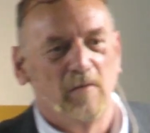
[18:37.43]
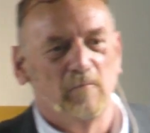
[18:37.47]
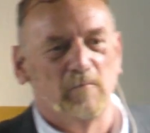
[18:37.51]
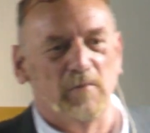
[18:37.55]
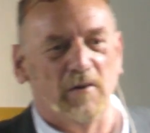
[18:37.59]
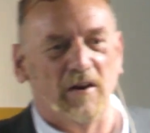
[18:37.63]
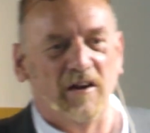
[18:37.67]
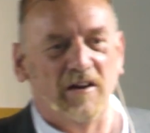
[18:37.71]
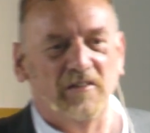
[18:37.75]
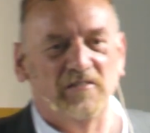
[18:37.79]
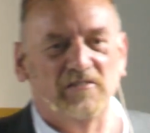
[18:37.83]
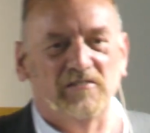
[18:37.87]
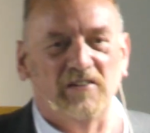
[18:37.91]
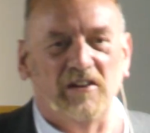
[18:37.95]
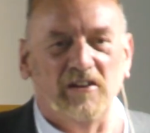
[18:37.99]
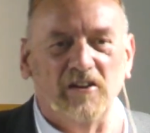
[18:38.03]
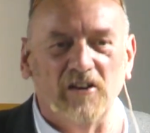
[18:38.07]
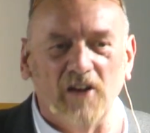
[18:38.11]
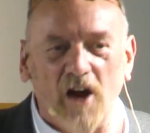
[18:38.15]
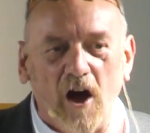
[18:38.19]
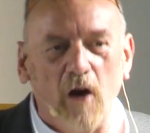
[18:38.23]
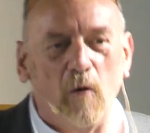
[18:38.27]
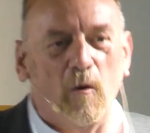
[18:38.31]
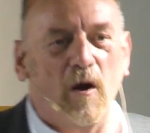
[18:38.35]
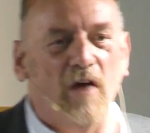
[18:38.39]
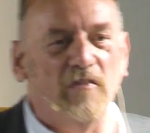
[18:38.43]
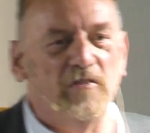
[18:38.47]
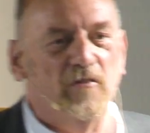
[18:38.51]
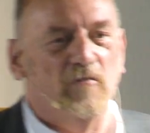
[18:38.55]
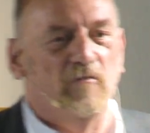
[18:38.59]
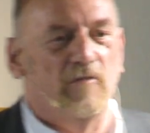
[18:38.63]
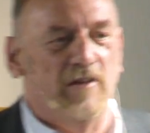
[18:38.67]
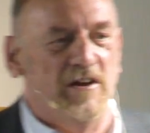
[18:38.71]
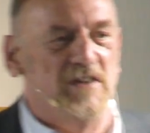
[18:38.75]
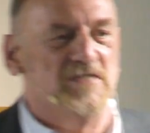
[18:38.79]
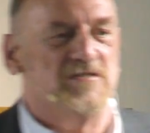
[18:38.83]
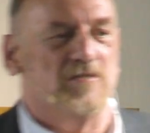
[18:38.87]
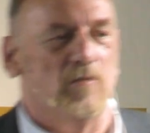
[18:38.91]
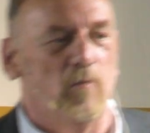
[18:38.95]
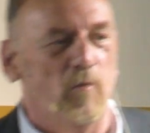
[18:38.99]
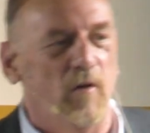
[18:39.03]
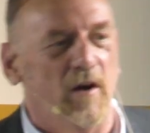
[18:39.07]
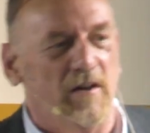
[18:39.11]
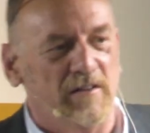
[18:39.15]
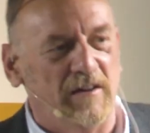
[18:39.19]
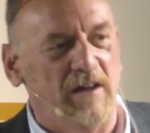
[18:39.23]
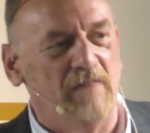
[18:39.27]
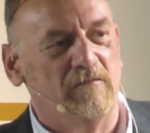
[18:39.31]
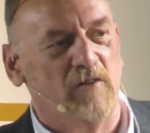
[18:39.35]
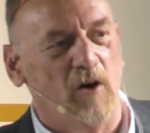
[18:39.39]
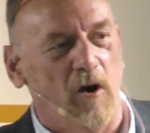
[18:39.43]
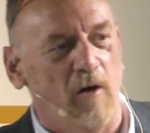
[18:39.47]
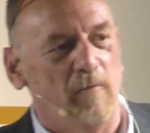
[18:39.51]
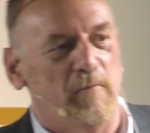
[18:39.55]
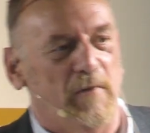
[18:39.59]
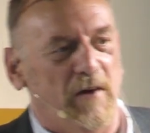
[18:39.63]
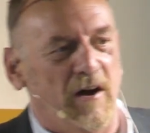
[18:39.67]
But I see no other reason why they've got